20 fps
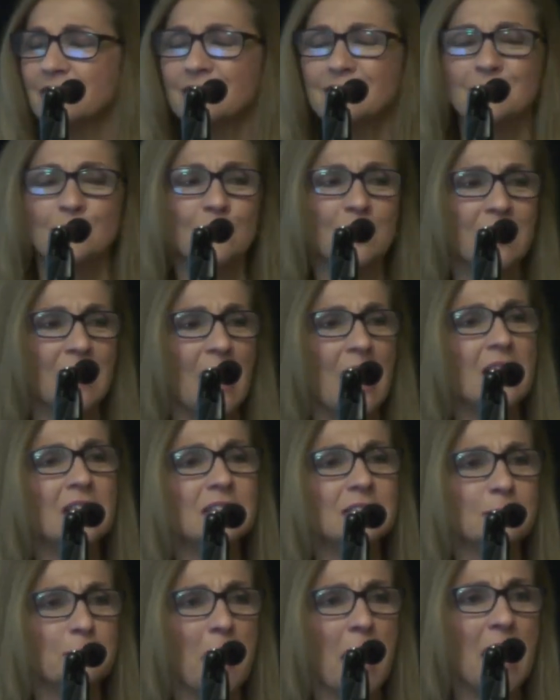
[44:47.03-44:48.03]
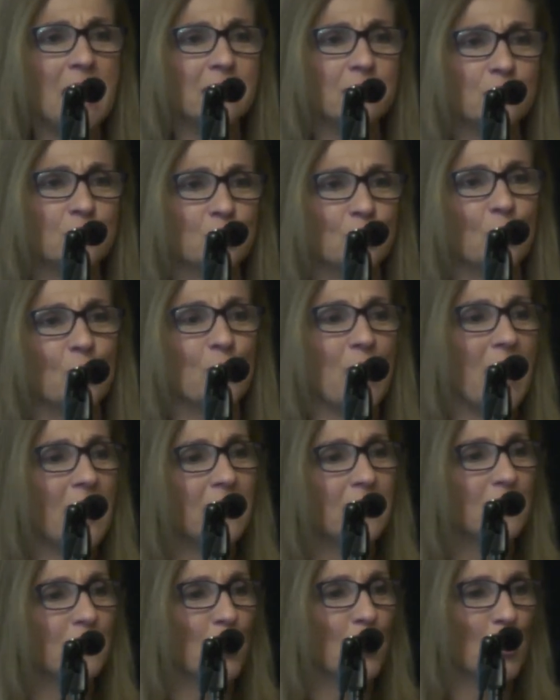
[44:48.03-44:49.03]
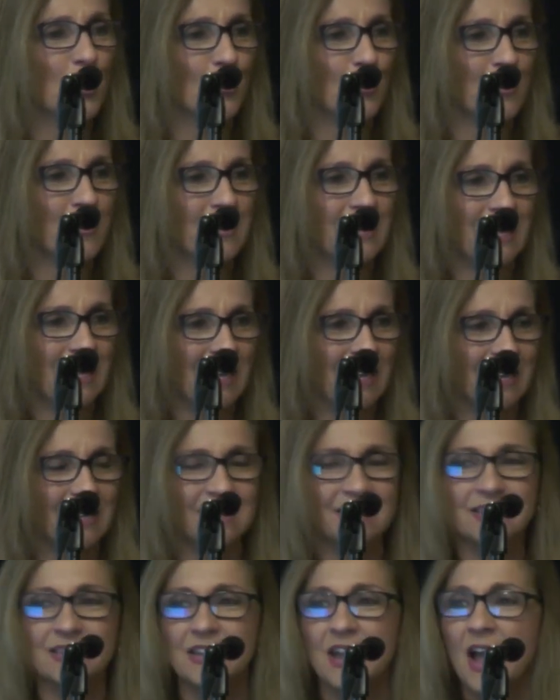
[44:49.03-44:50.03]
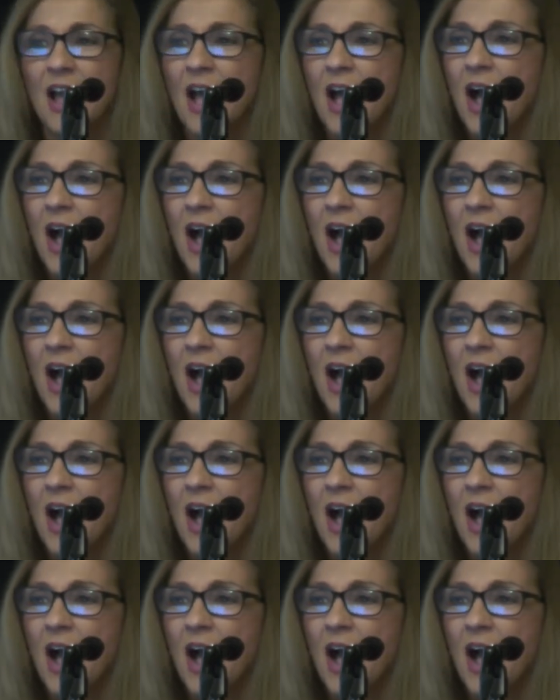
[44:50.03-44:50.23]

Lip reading: Is there a case manager that could work with the kids?